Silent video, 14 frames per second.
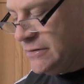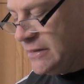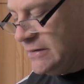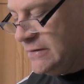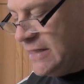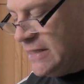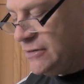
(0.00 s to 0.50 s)

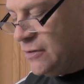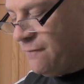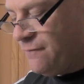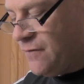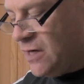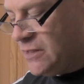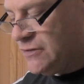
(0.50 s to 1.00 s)
contains no
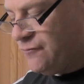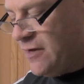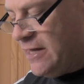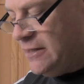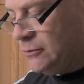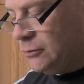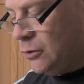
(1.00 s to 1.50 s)

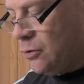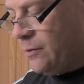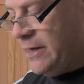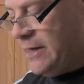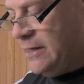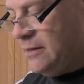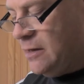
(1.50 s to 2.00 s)
phosphate,
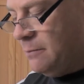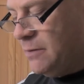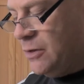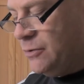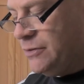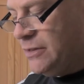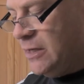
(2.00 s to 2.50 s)
chlorine,
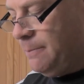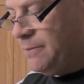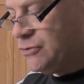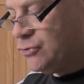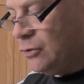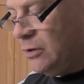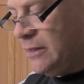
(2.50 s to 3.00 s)
ammonia,
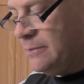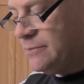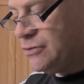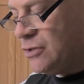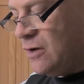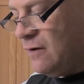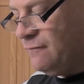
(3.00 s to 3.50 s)
petroleum
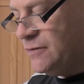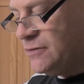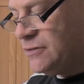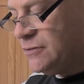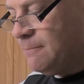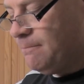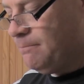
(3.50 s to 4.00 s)

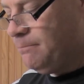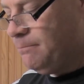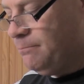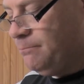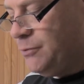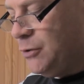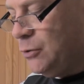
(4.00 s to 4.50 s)
solvents,
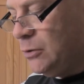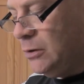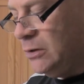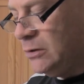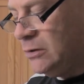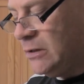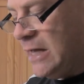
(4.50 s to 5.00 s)

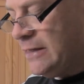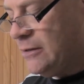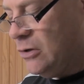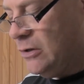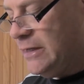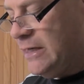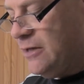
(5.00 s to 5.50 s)
butyl,
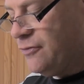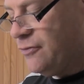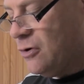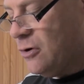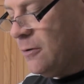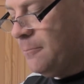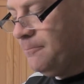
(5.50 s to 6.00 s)
glycol
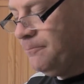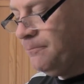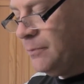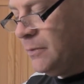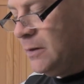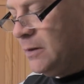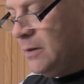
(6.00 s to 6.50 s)
ether,
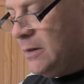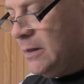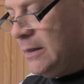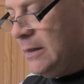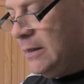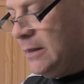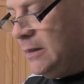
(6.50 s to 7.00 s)

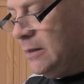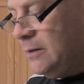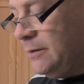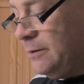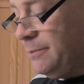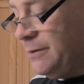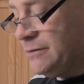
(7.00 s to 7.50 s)

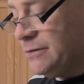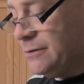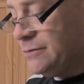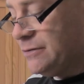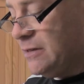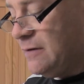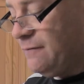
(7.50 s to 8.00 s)
and a bunch of other
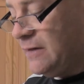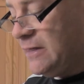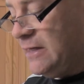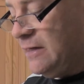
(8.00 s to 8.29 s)
stuff I can't